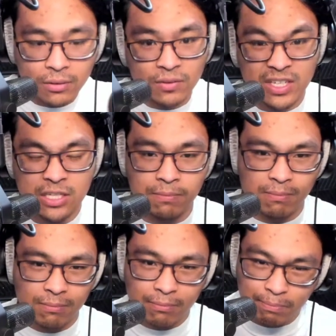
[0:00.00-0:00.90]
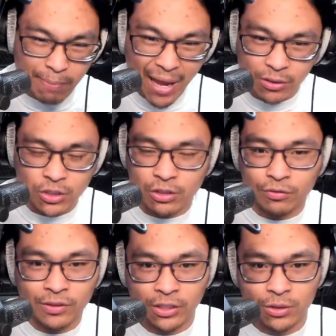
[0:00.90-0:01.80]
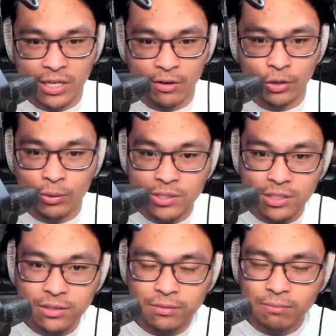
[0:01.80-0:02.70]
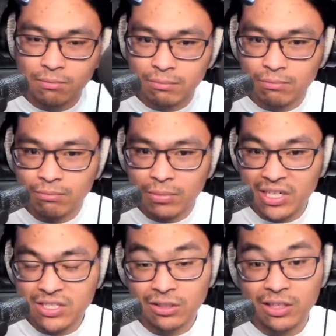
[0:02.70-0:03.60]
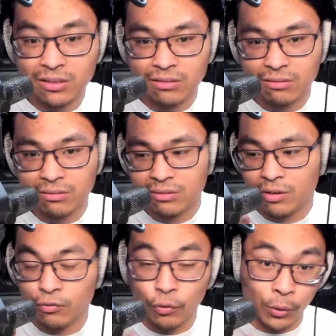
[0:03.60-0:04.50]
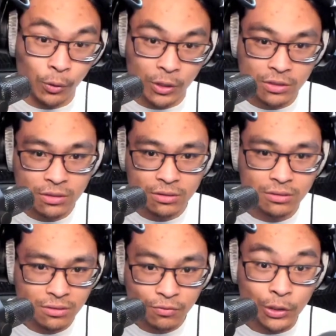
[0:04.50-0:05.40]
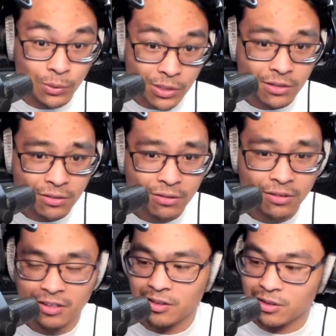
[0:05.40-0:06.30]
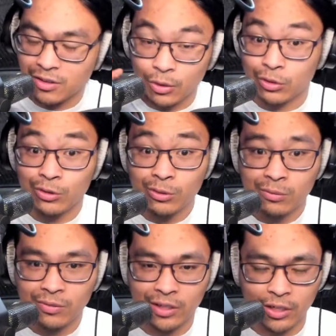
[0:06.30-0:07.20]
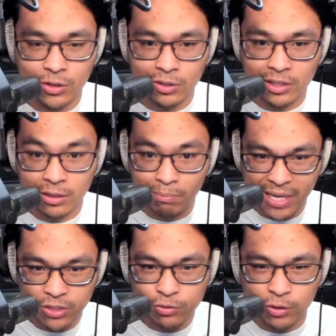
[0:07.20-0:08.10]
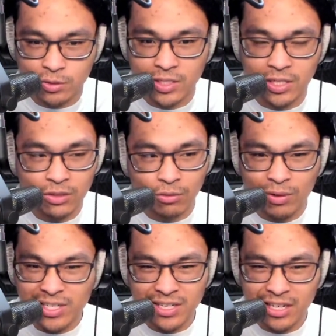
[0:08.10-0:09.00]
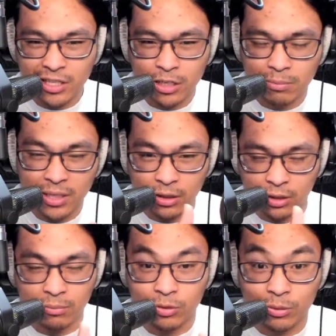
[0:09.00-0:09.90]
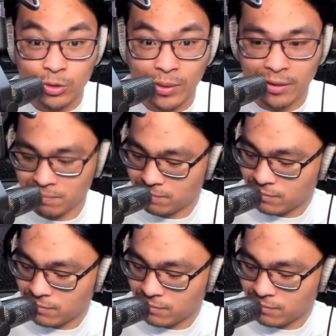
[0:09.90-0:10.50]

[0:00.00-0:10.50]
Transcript: These bounce or deflect those high frequencies, but they still let the voice frequencies go through, and they also let the bass frequencies resonate a little bit and come through as well.